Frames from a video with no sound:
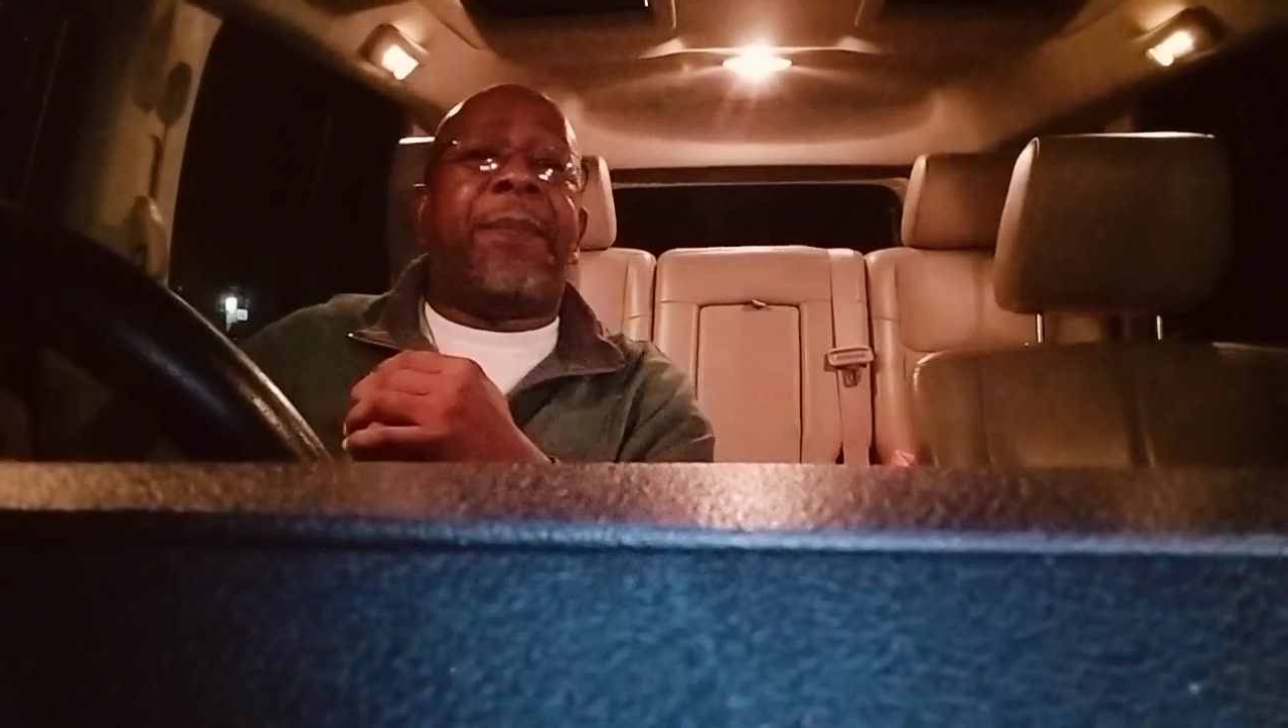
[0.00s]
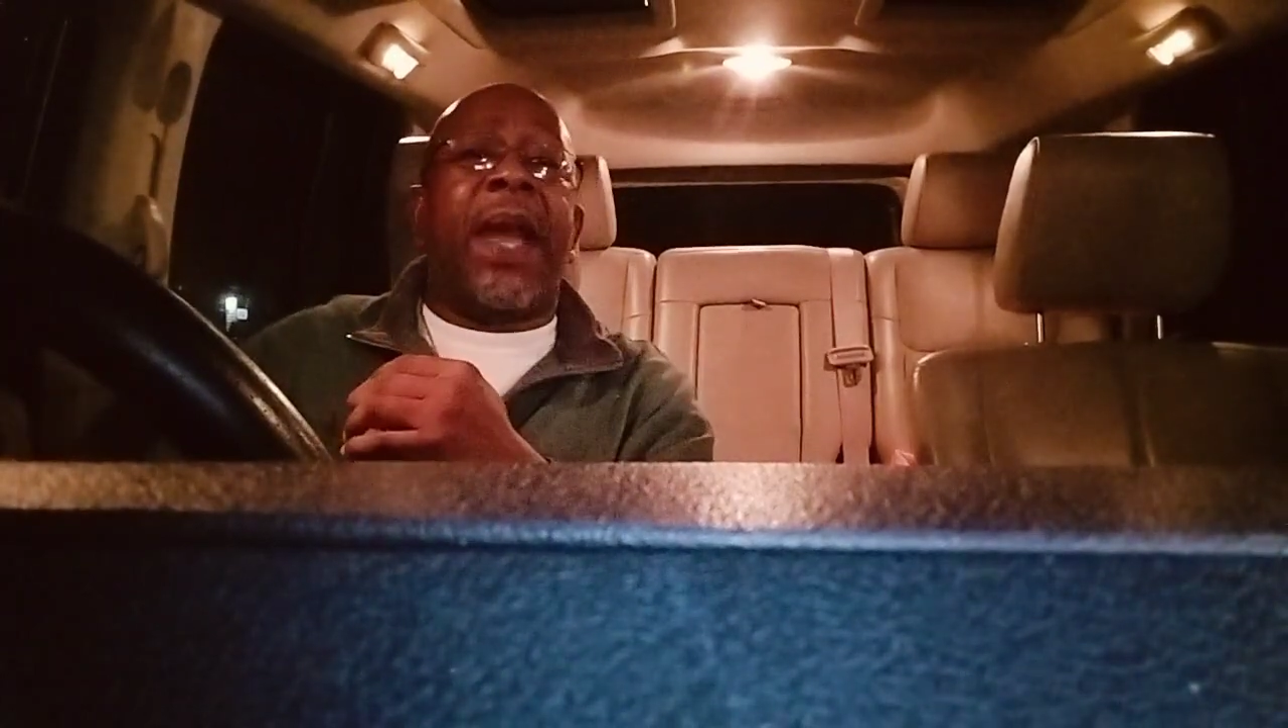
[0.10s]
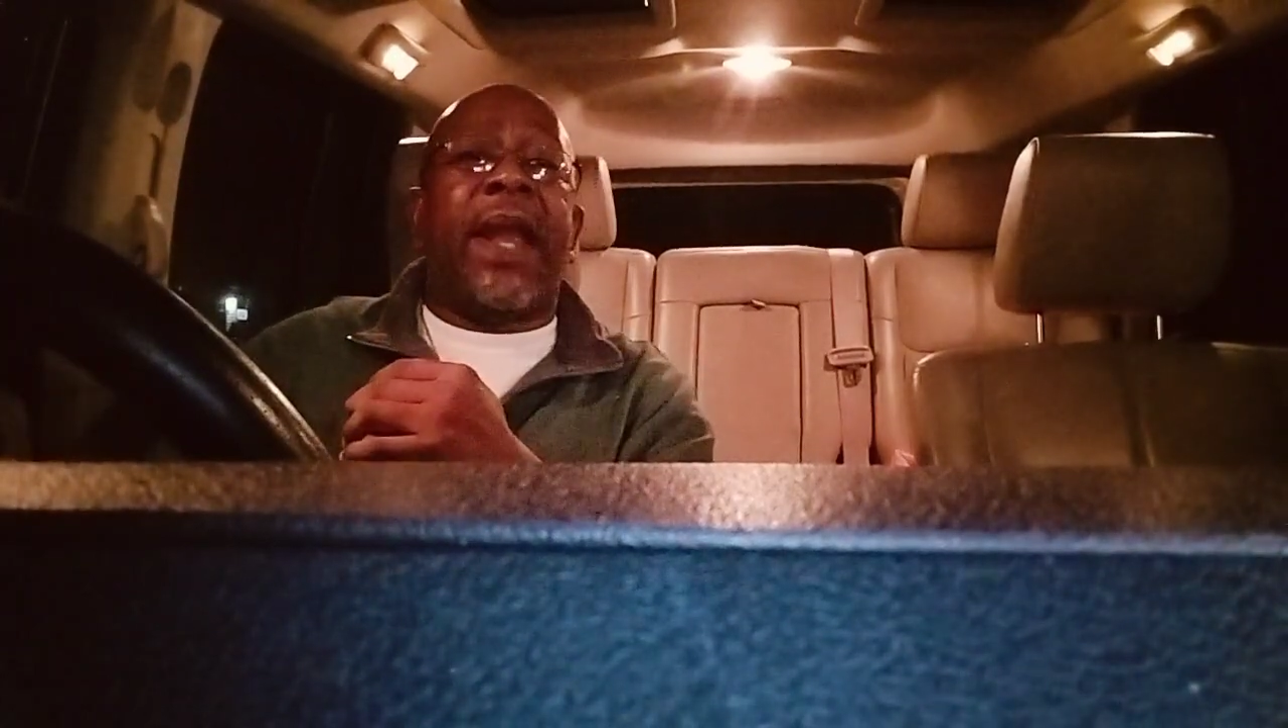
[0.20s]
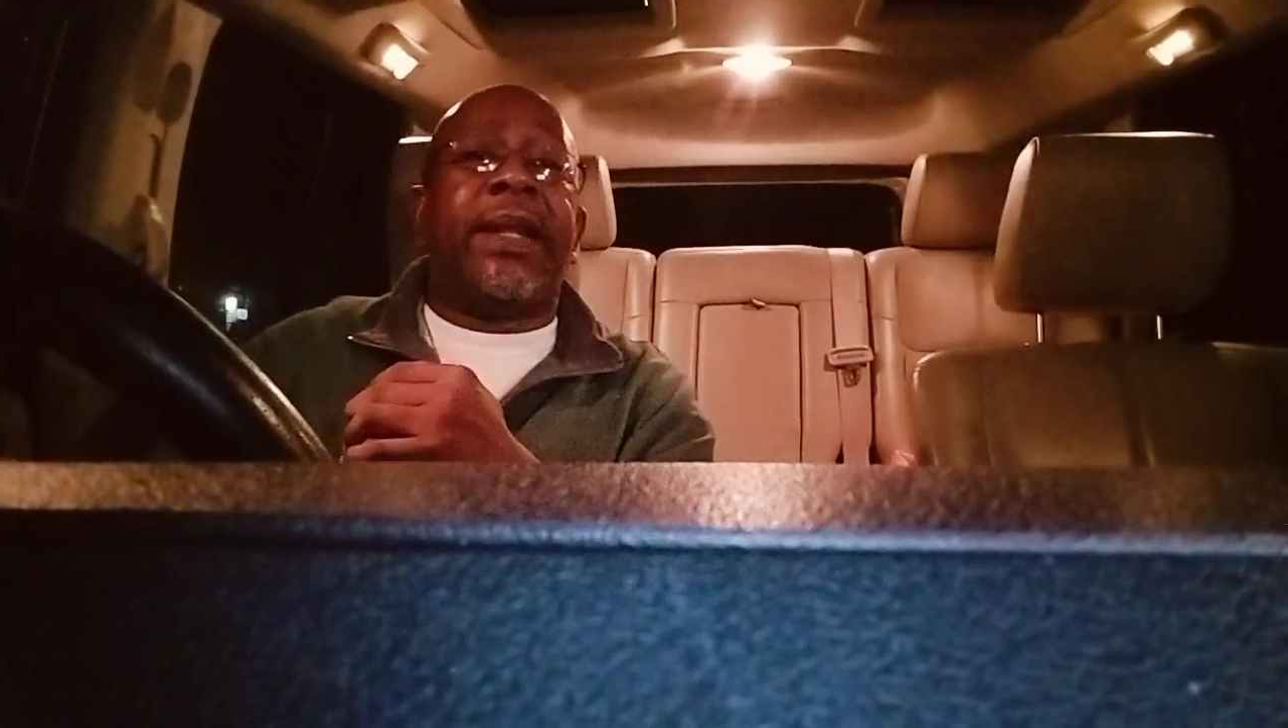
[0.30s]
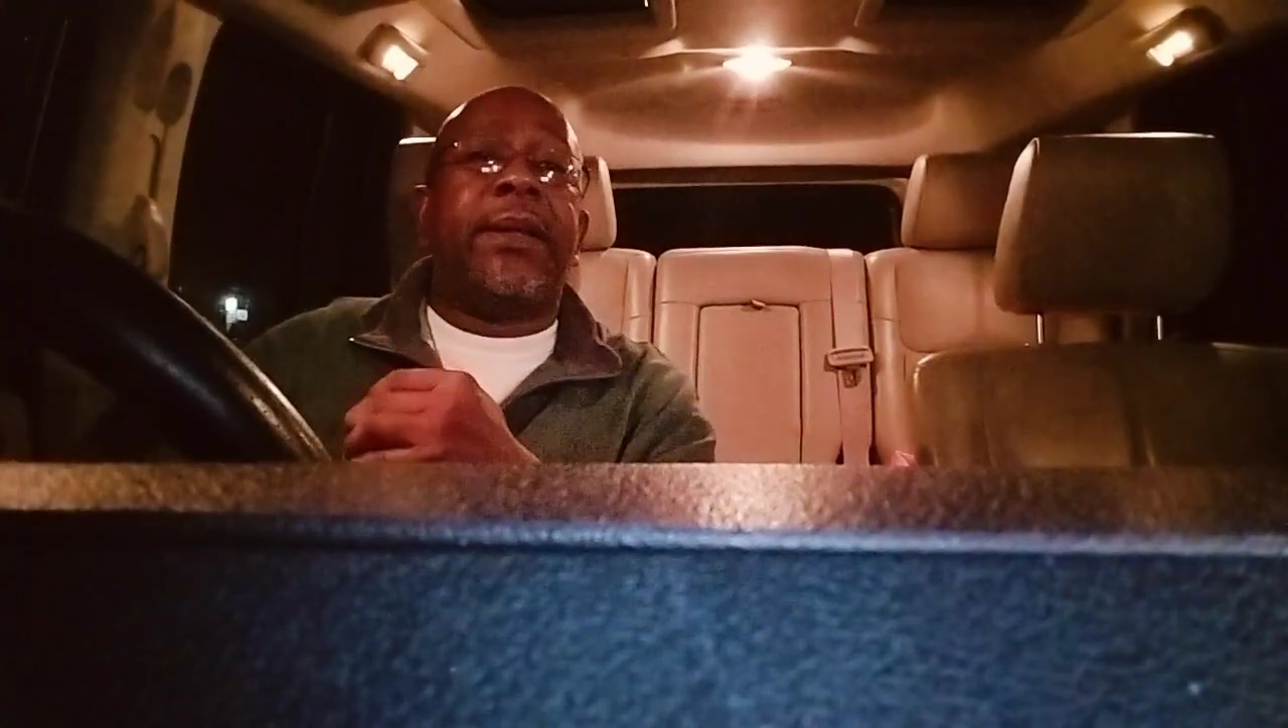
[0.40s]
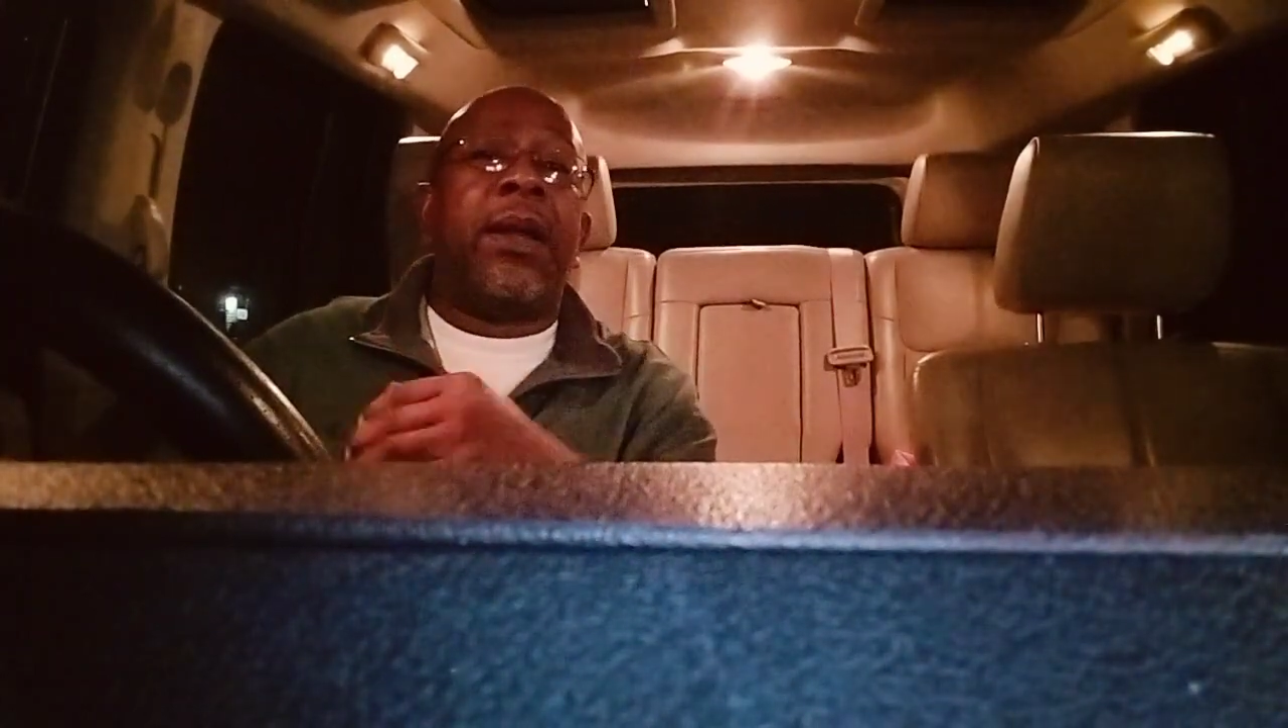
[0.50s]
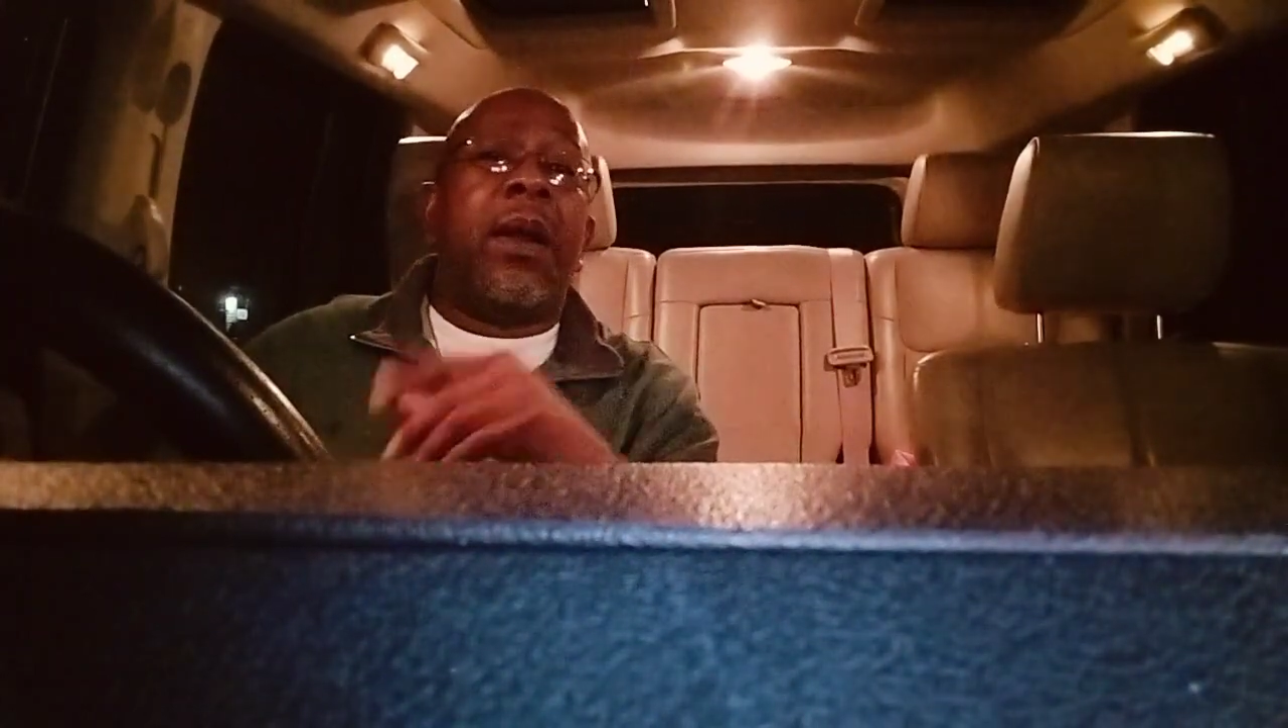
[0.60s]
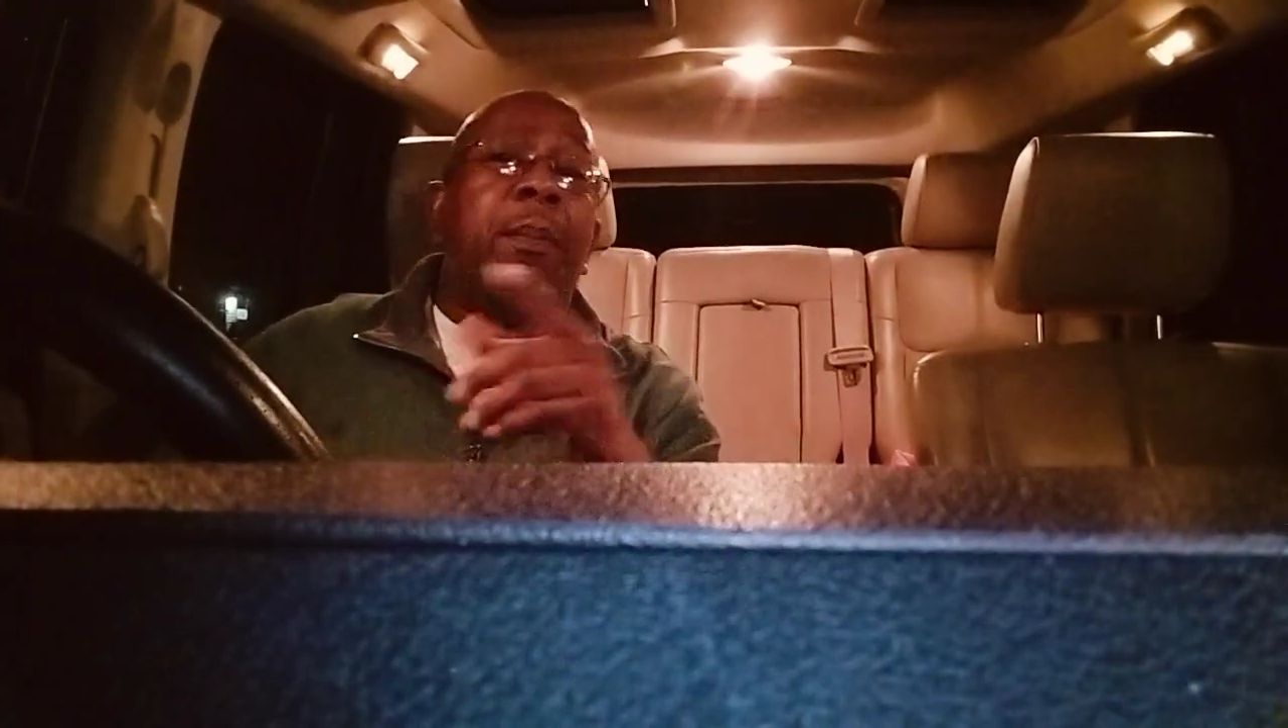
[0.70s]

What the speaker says: Painting,